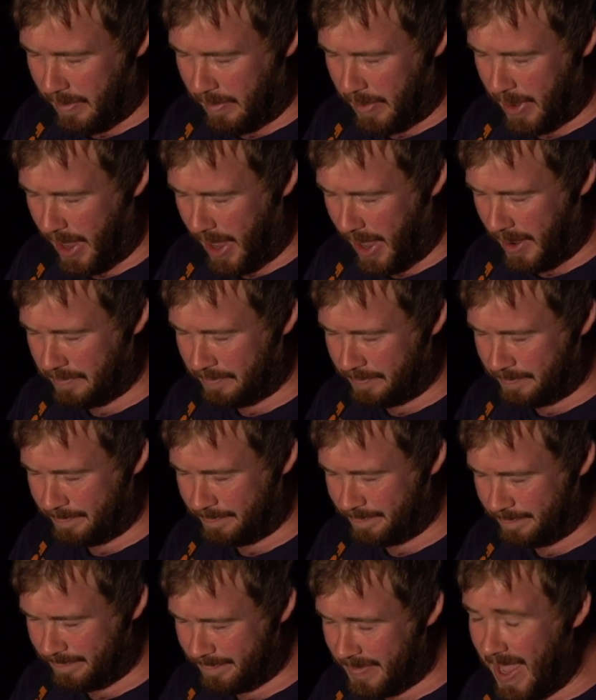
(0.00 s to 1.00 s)
But
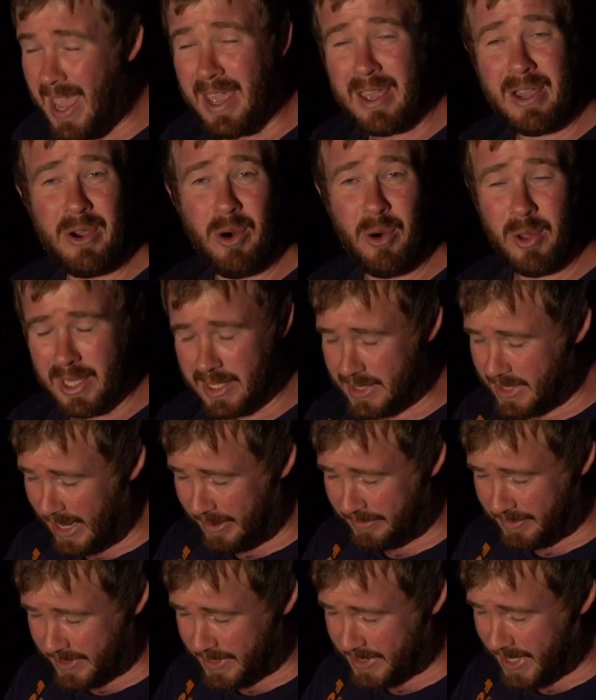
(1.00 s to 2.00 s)
yeah, all that's
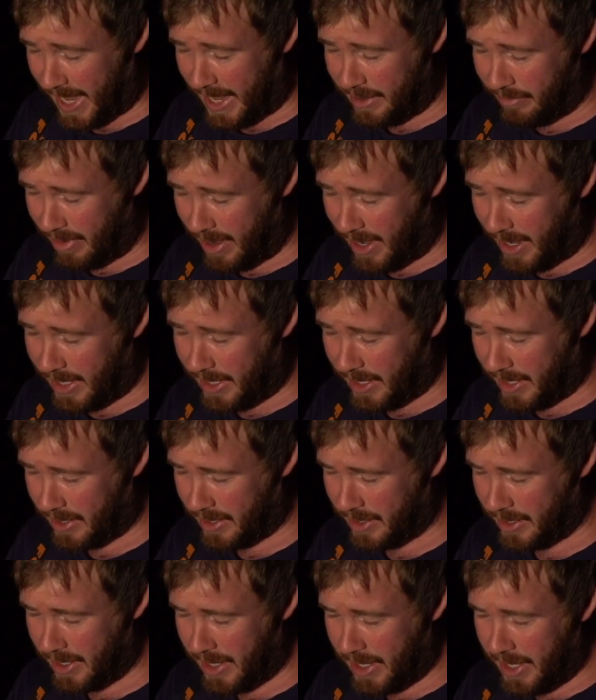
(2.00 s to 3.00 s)
left to say really
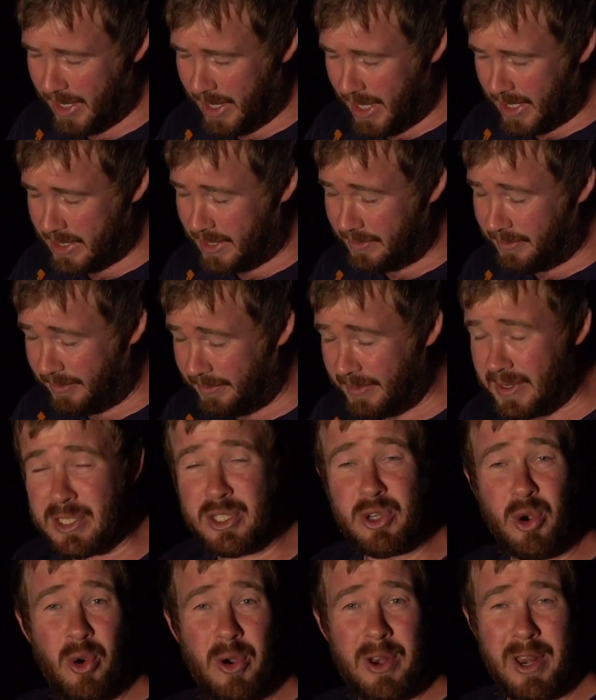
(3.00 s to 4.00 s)
is if you've
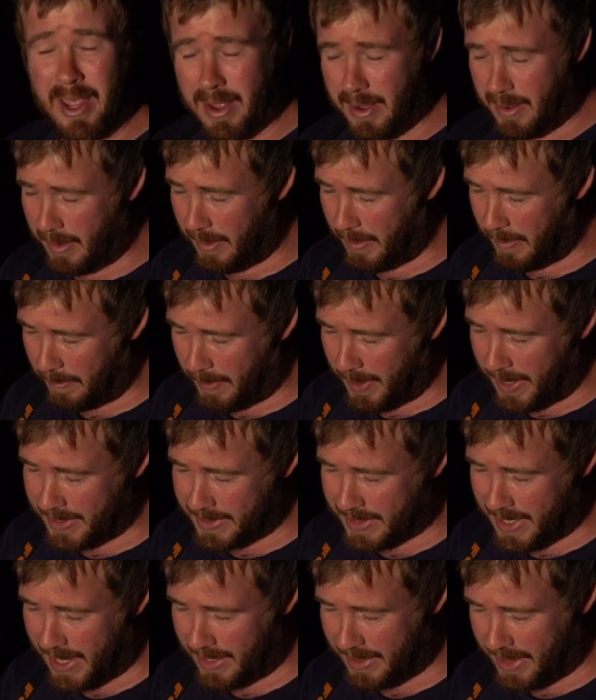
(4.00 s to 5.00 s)
enjoyed it,
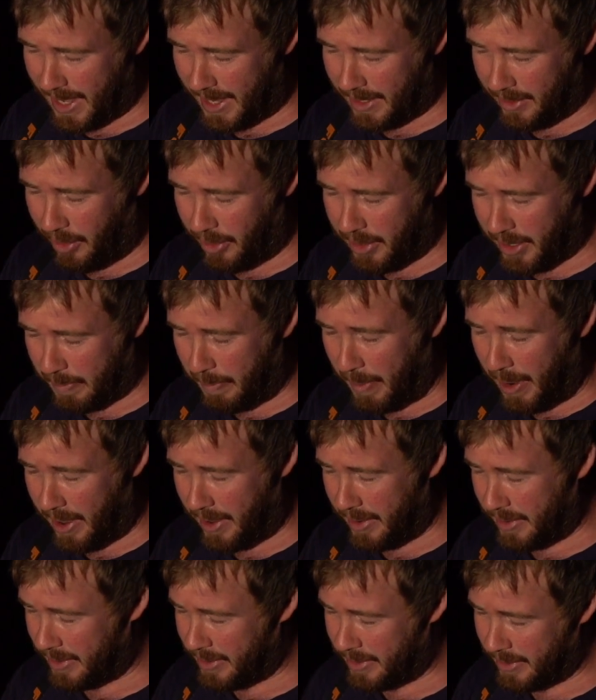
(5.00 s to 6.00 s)
please hit that like
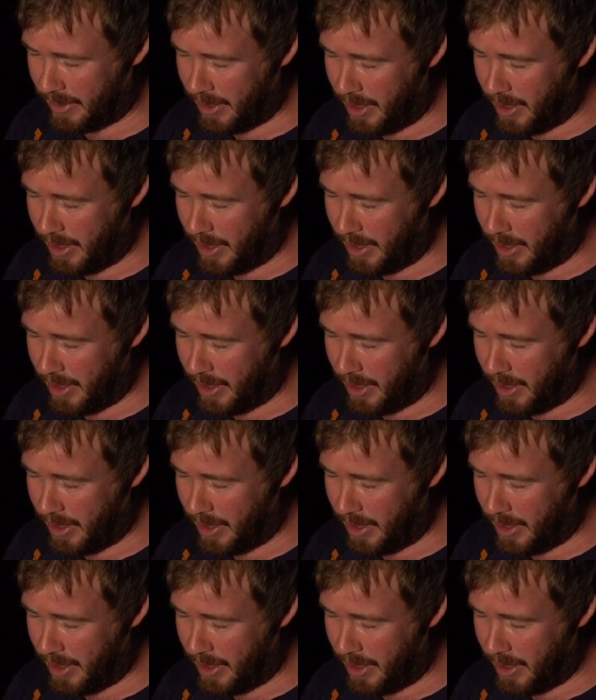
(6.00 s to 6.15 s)
button.